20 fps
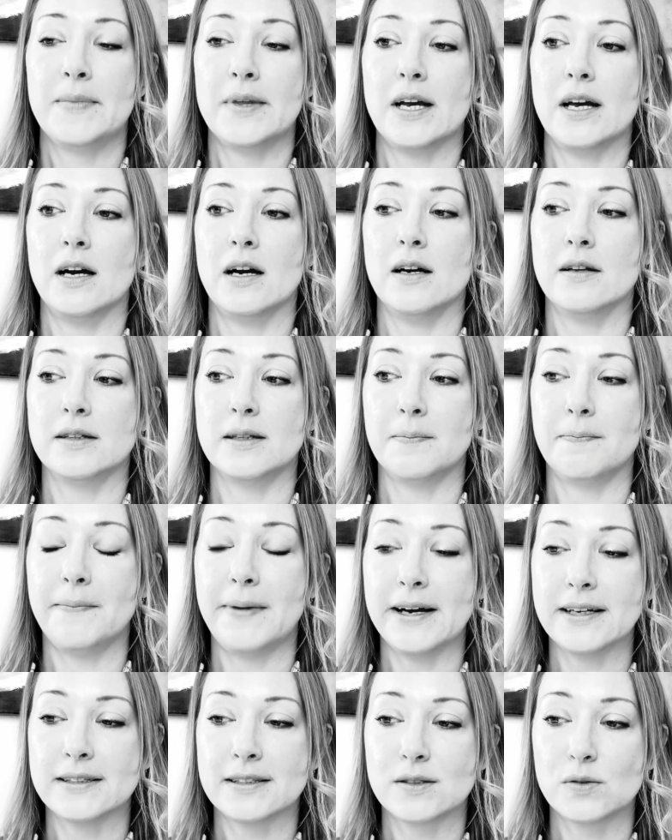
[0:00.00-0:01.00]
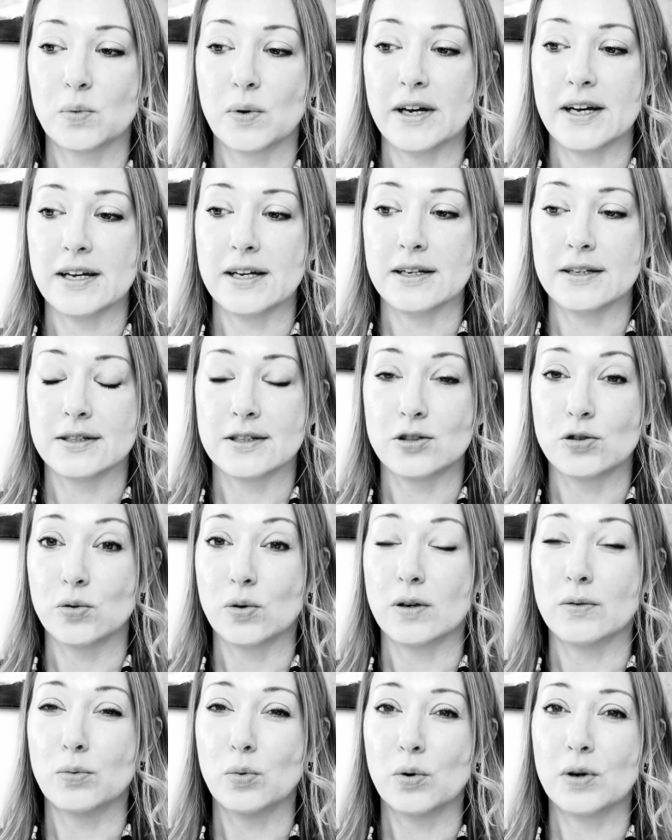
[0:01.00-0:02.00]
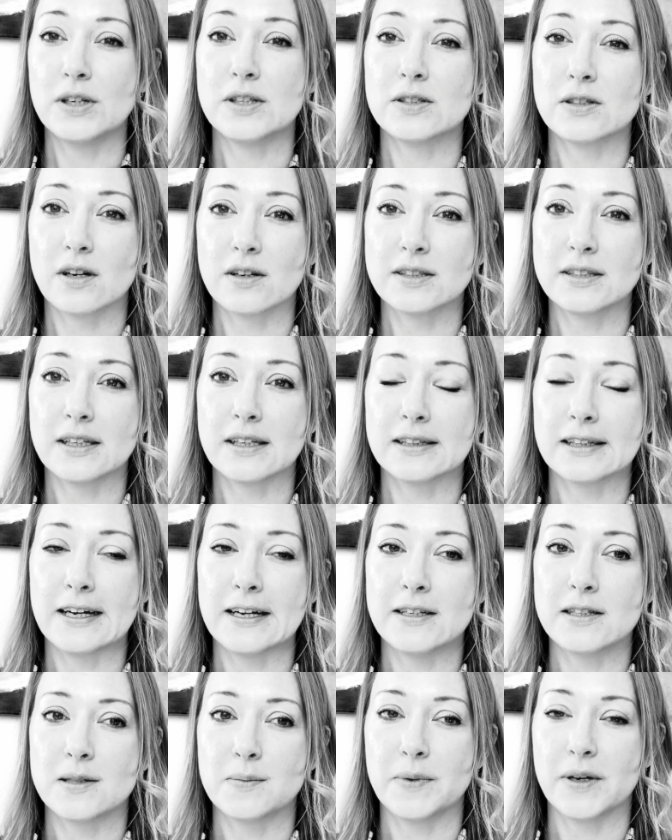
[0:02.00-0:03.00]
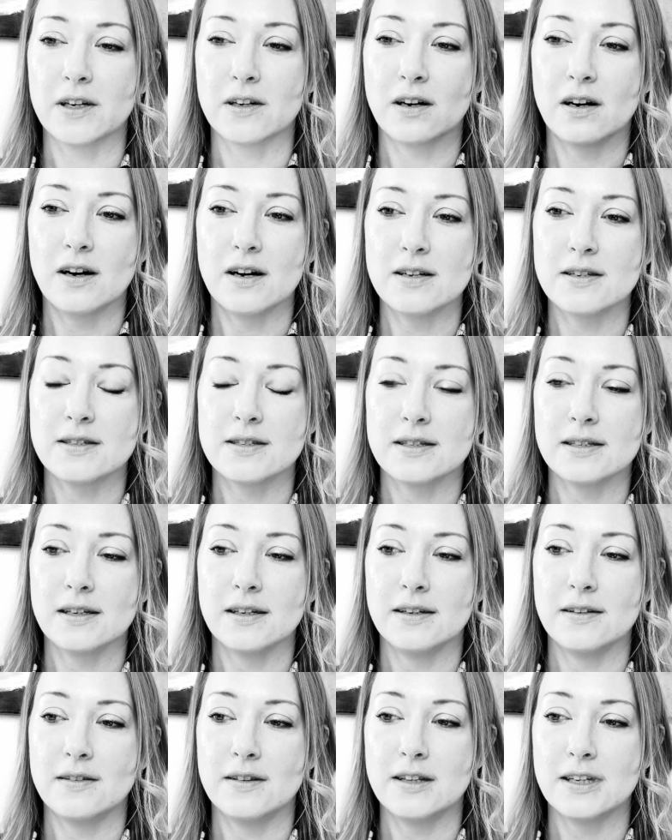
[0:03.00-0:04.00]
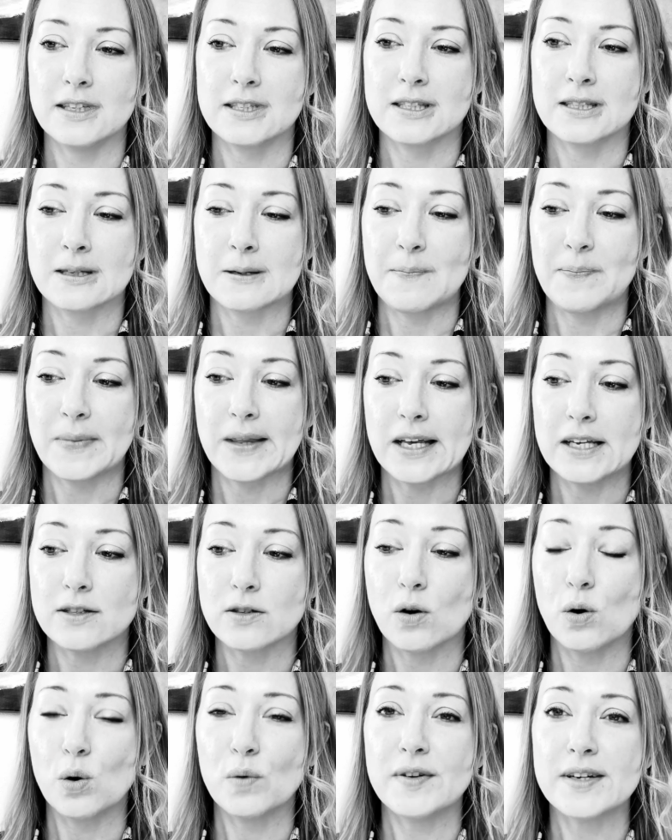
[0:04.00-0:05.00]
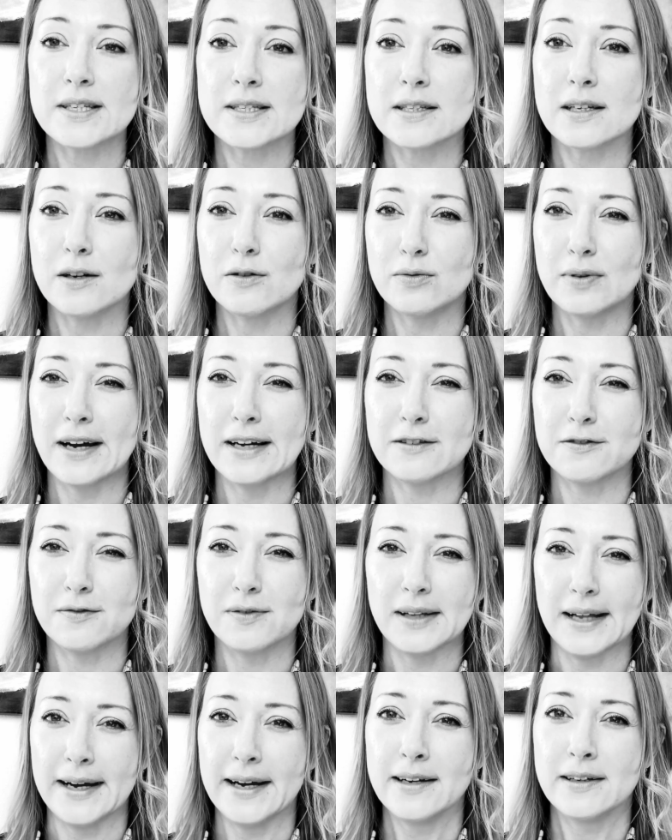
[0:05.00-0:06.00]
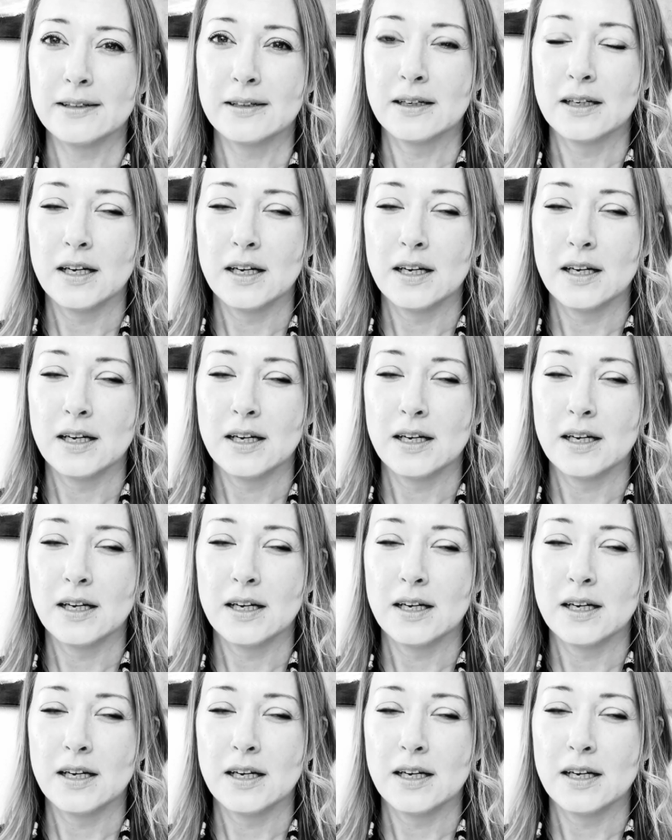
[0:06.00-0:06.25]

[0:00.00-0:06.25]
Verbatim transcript: Uh, the best way is to avoid toxic clients because this is always a red flag.